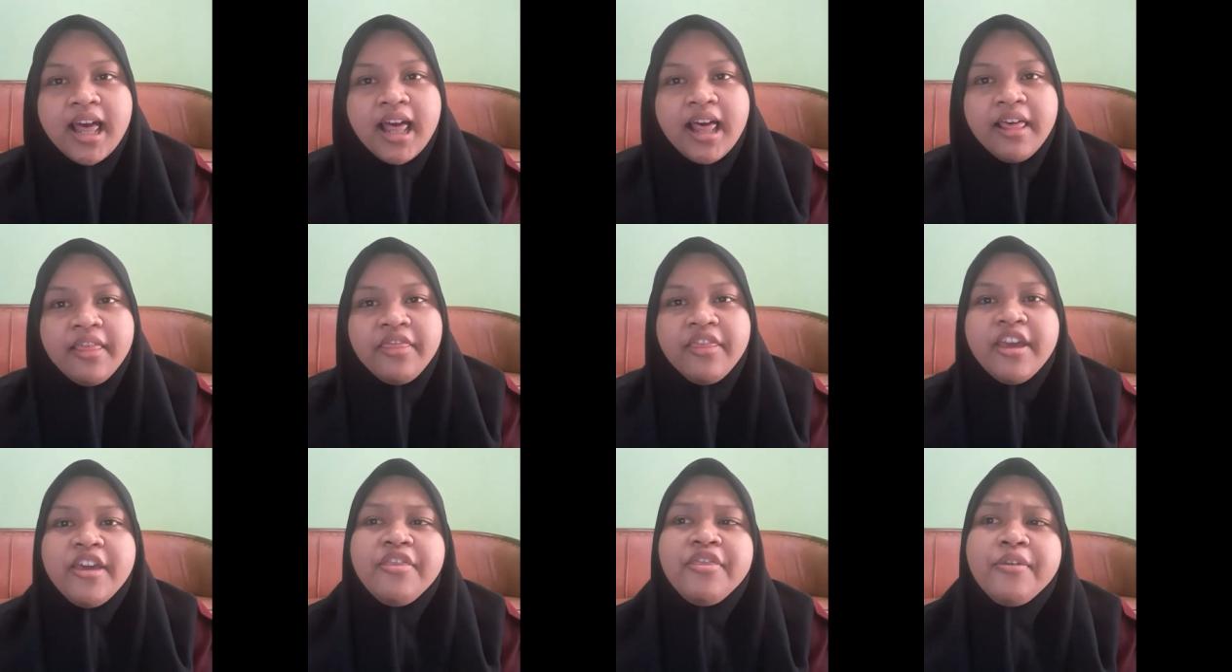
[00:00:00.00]

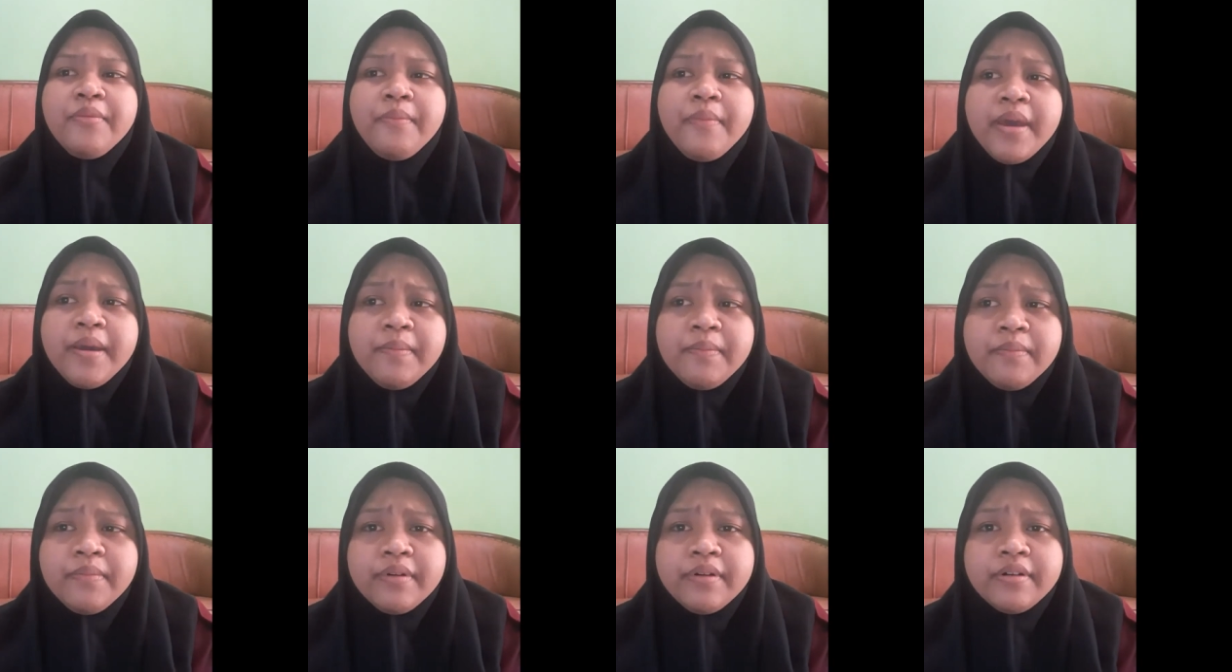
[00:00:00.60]
Then the
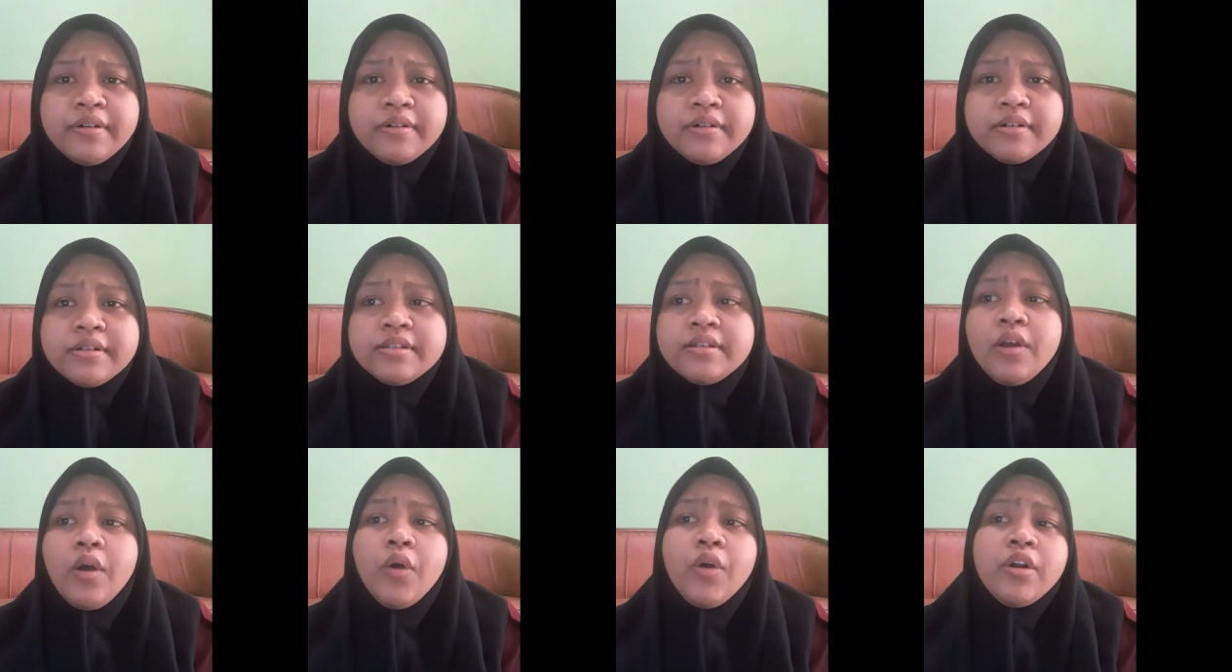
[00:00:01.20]

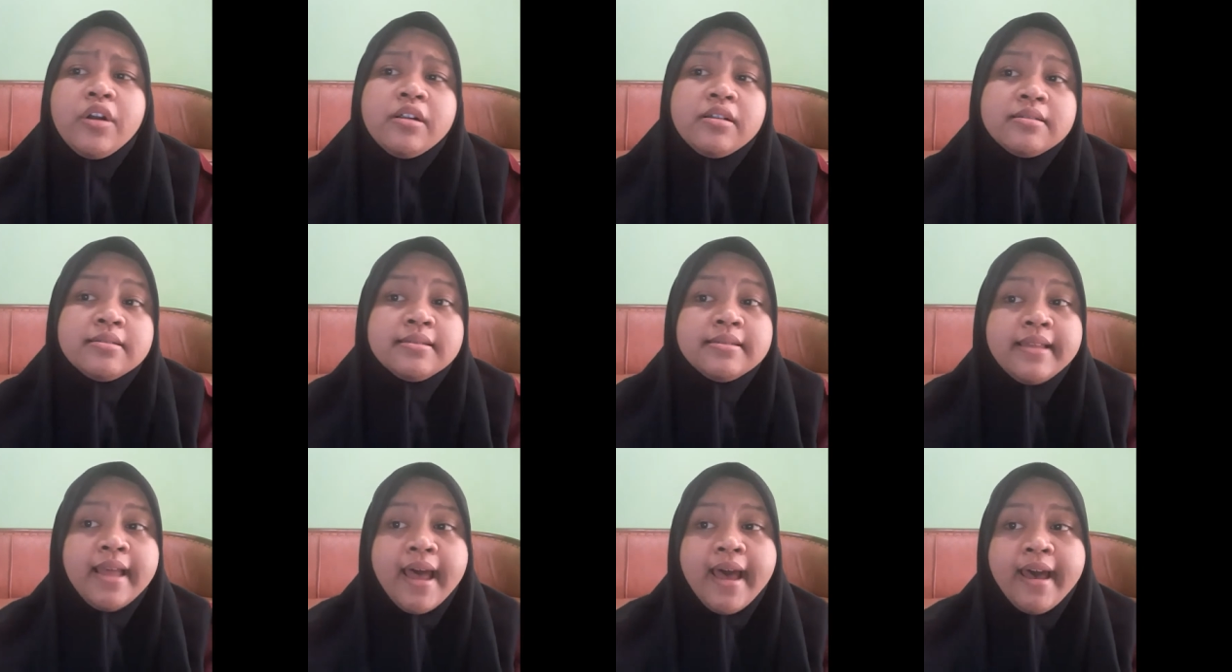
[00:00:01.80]
members or a
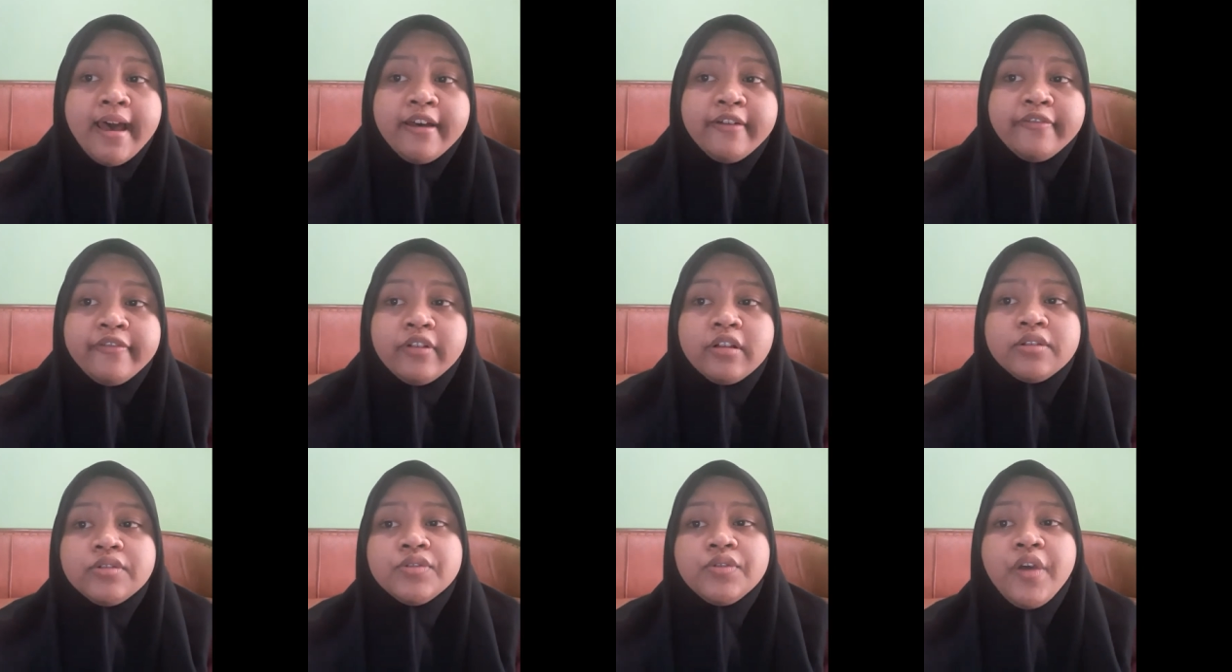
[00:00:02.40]
staff
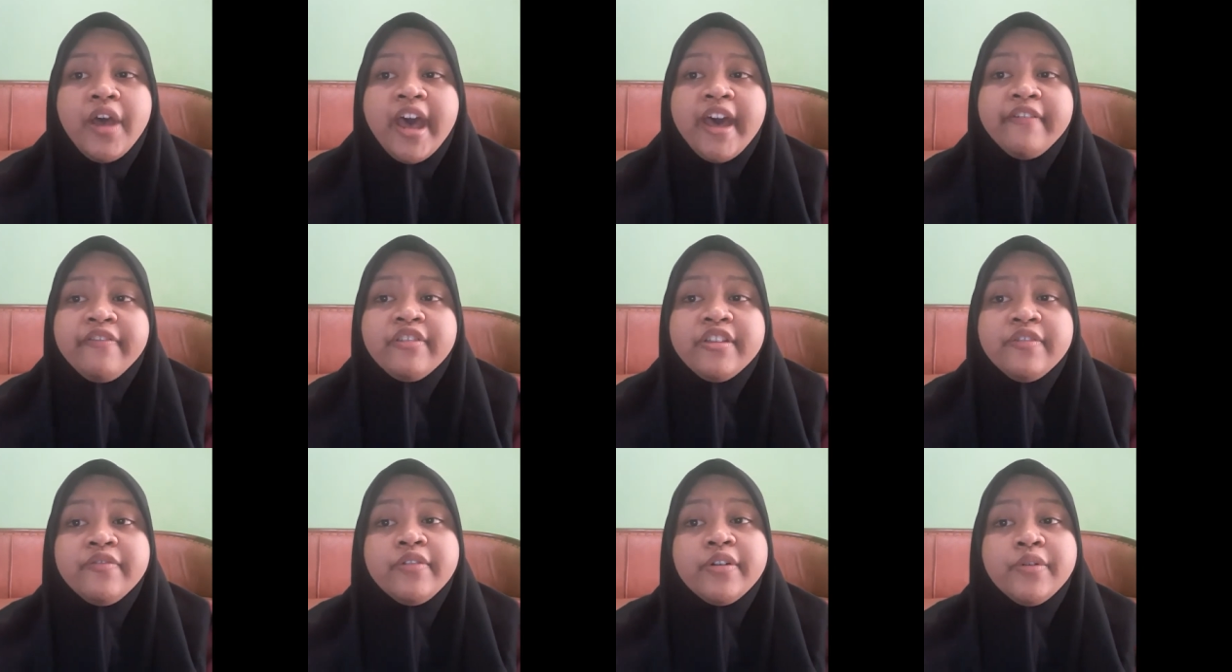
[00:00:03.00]
also
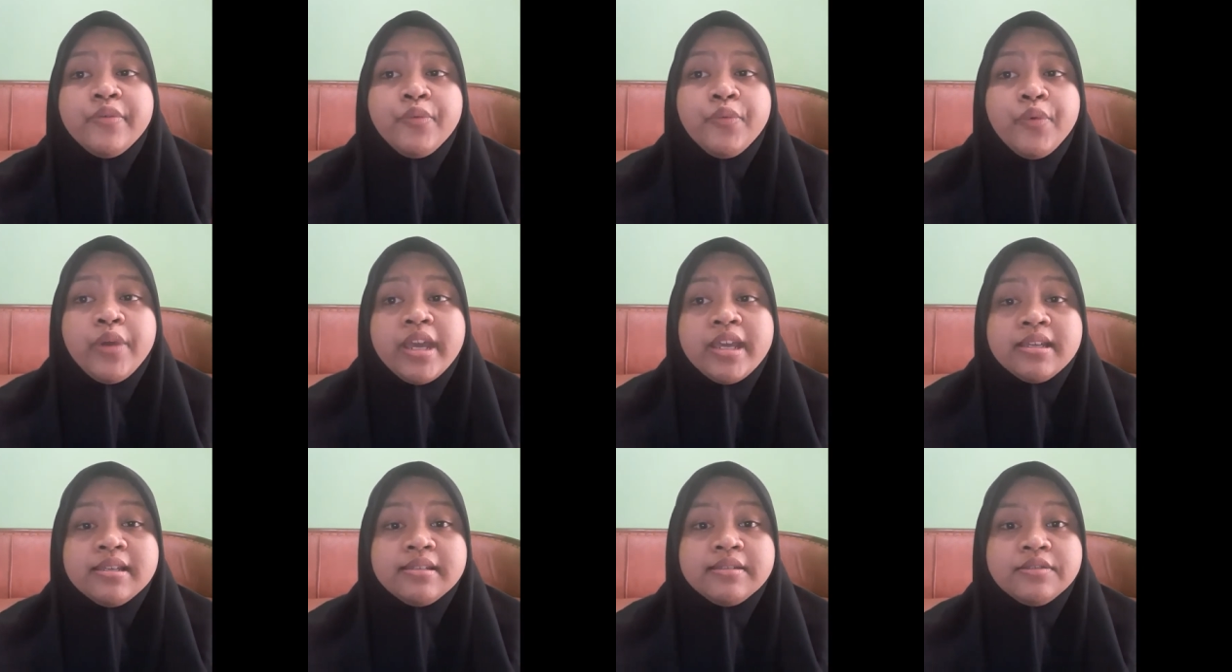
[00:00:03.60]
have different
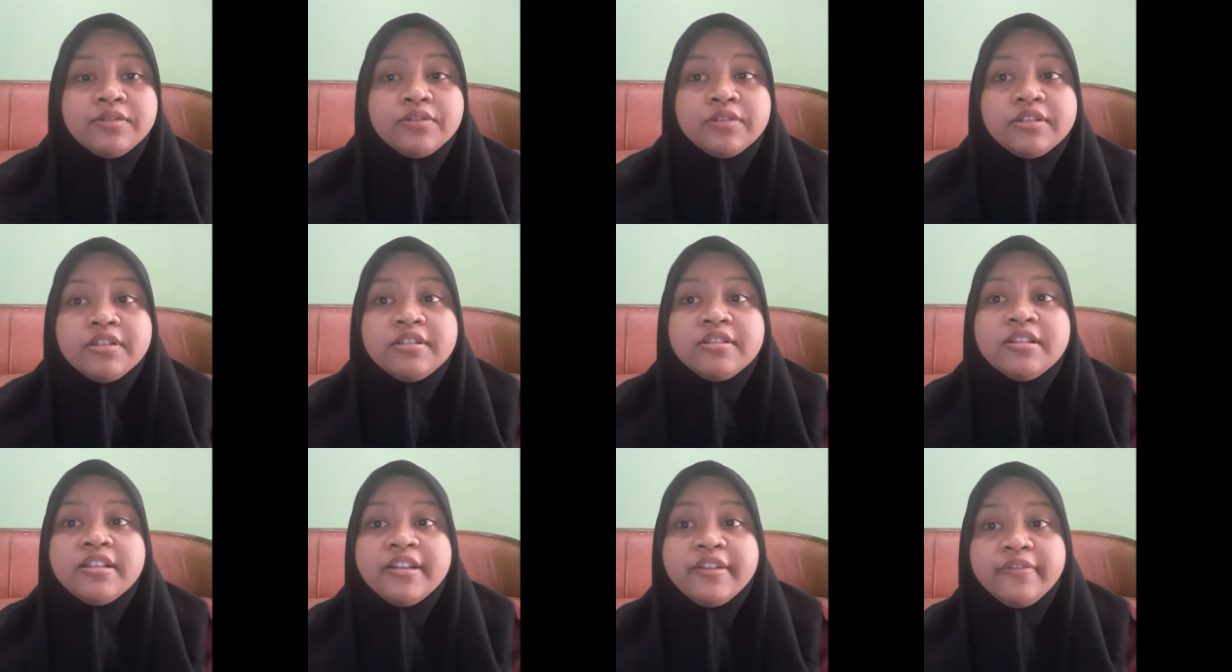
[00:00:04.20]
ways to
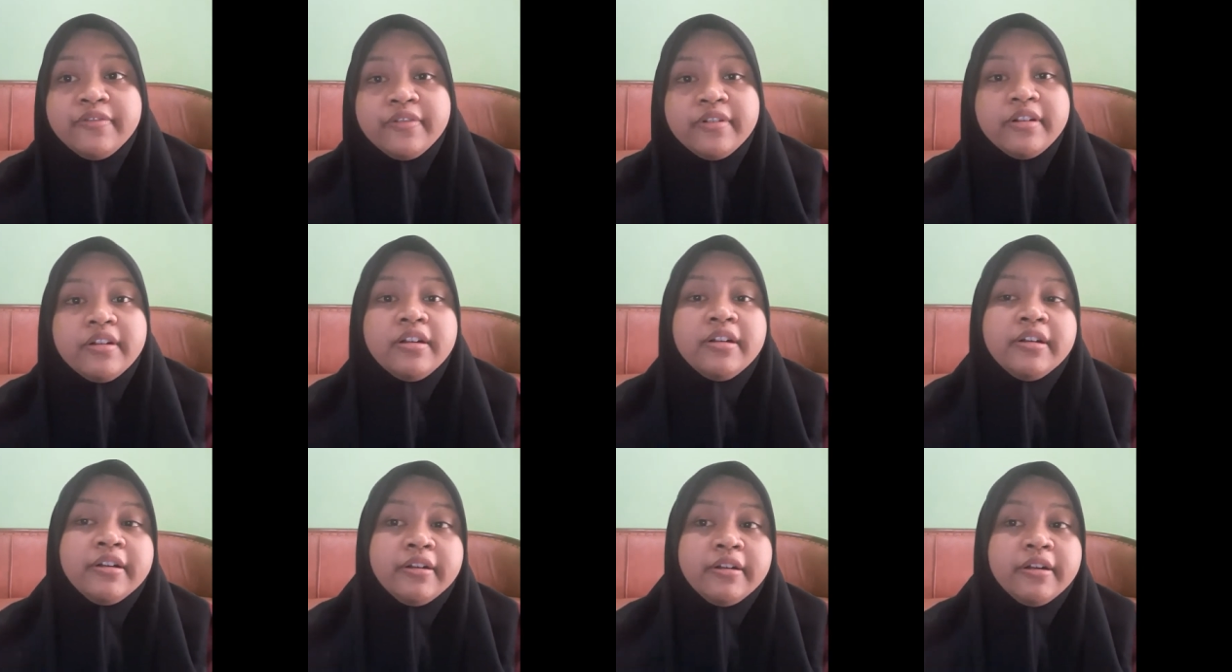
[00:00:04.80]
deliver
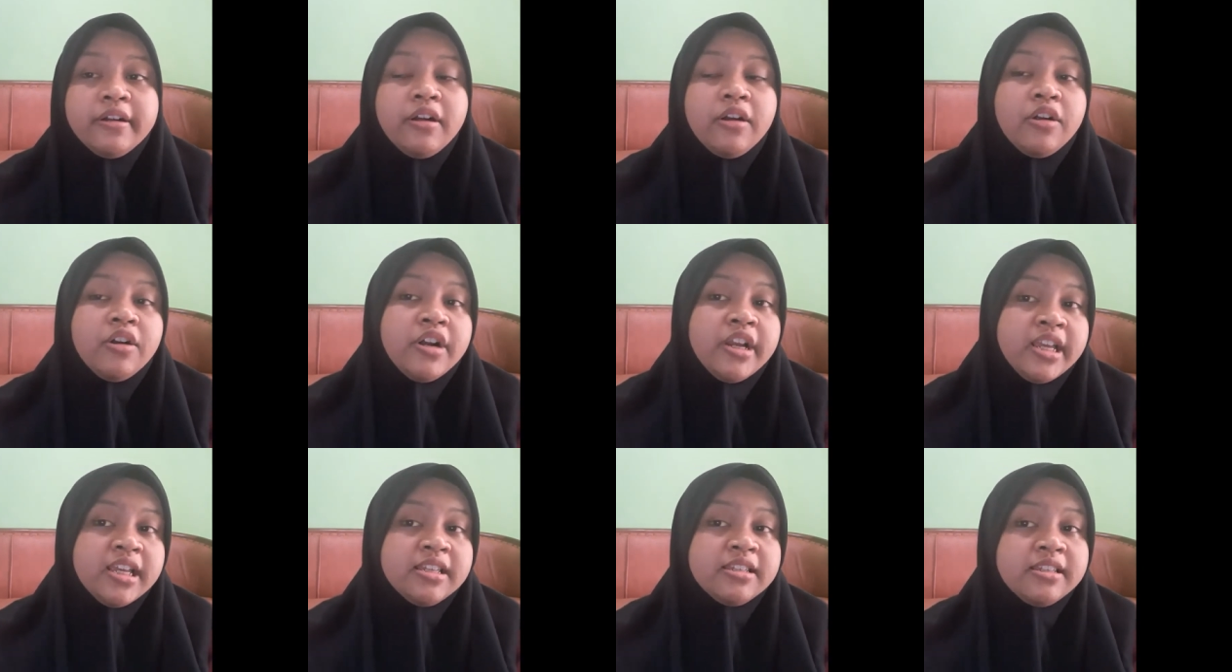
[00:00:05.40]
her or
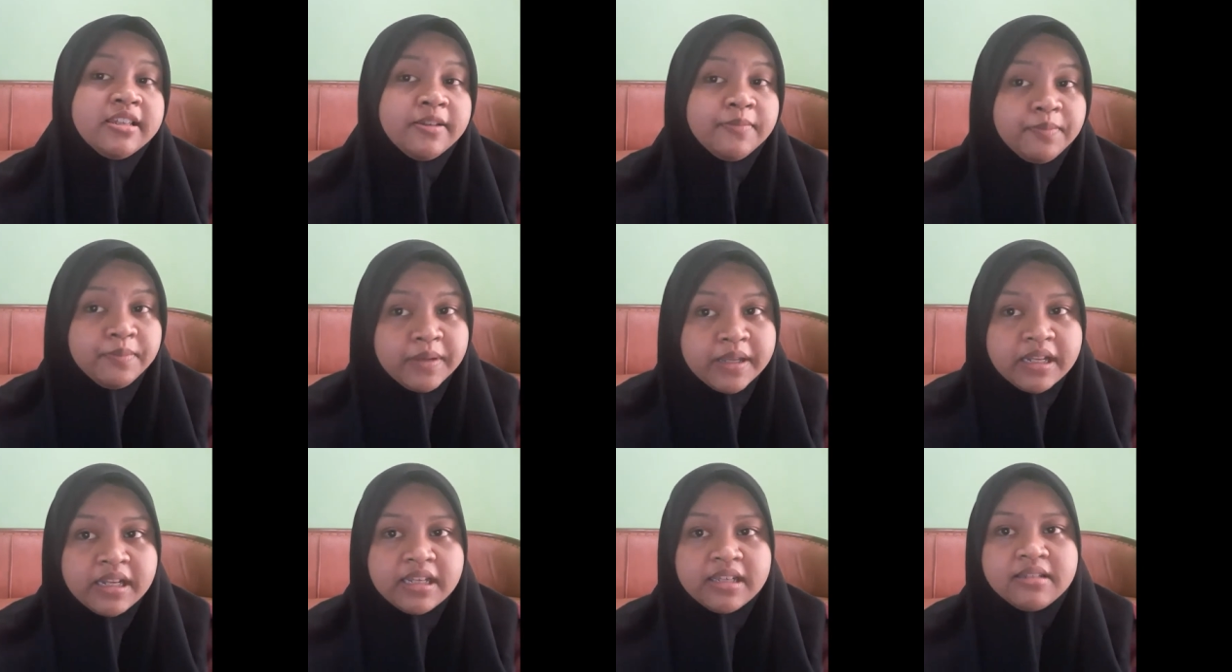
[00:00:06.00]
his
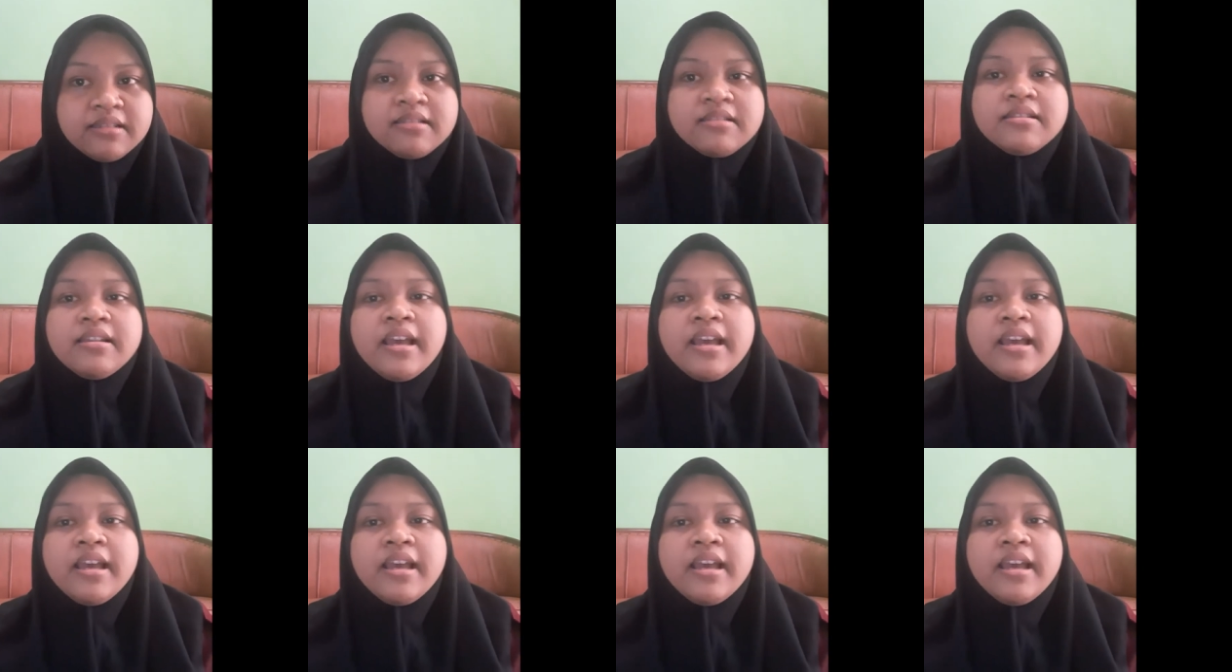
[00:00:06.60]
opinion.